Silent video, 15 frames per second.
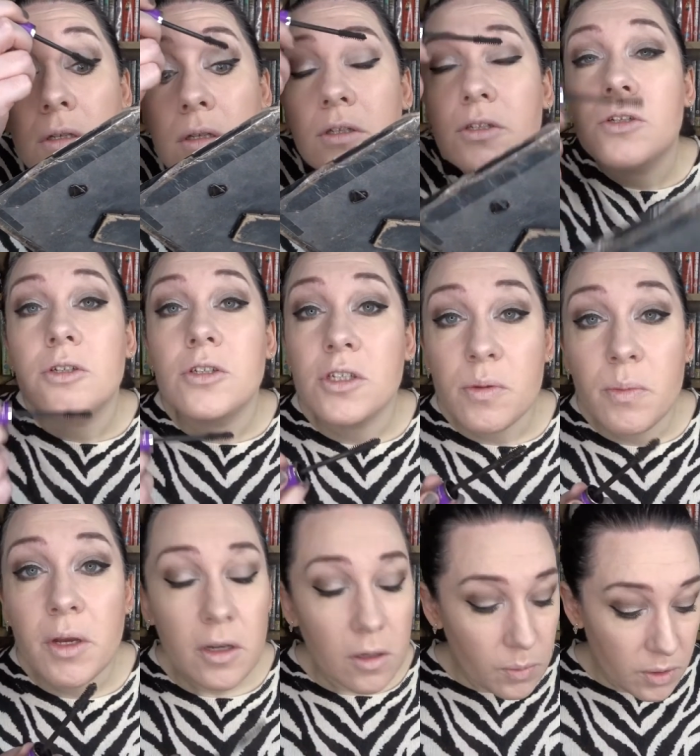Suze is a
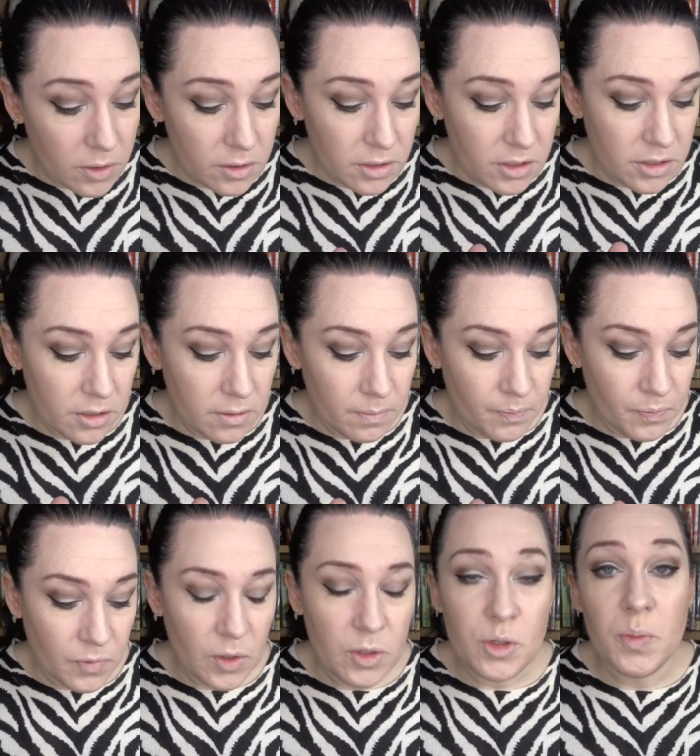makeup artist
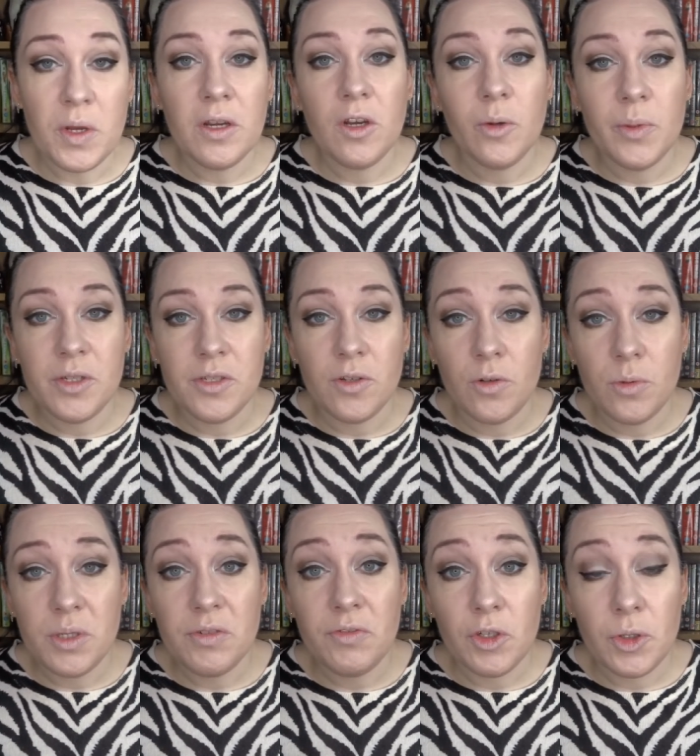whose makeup is
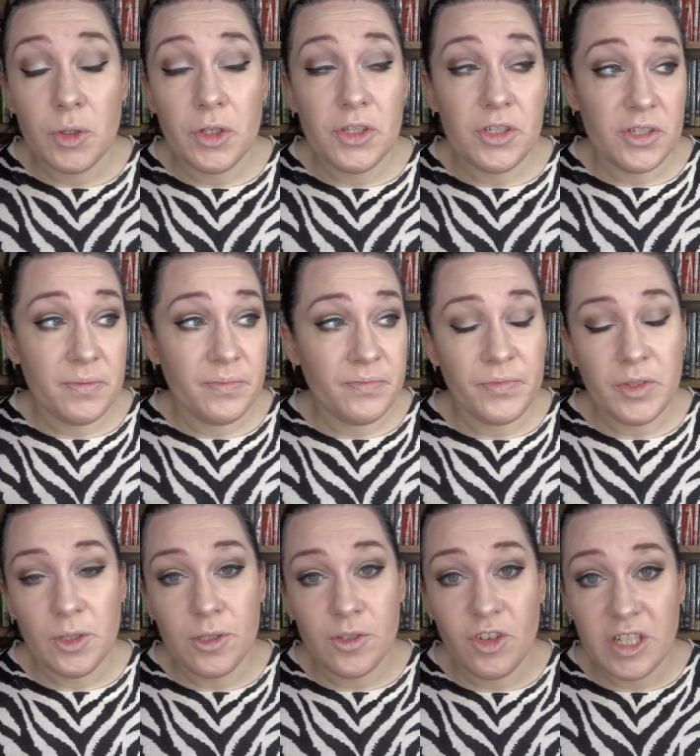always flawless. It
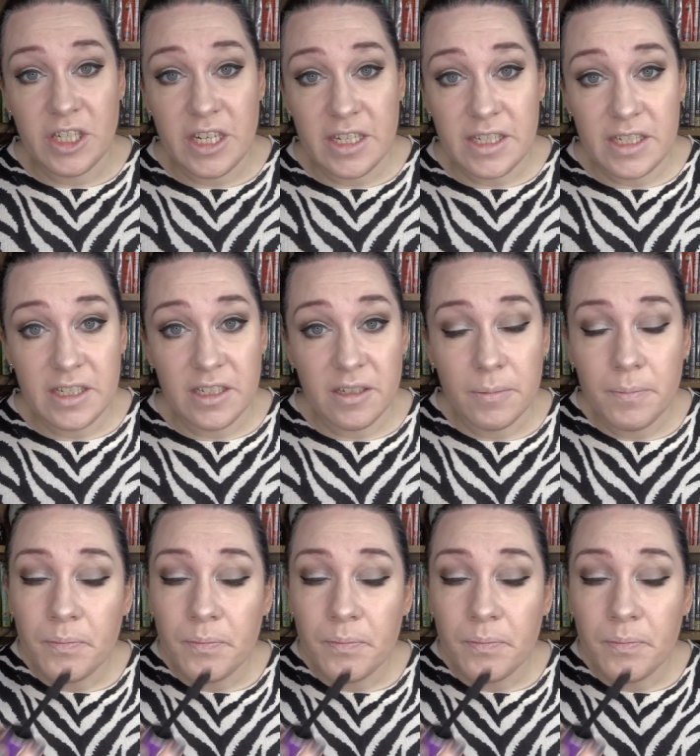looks fantastic.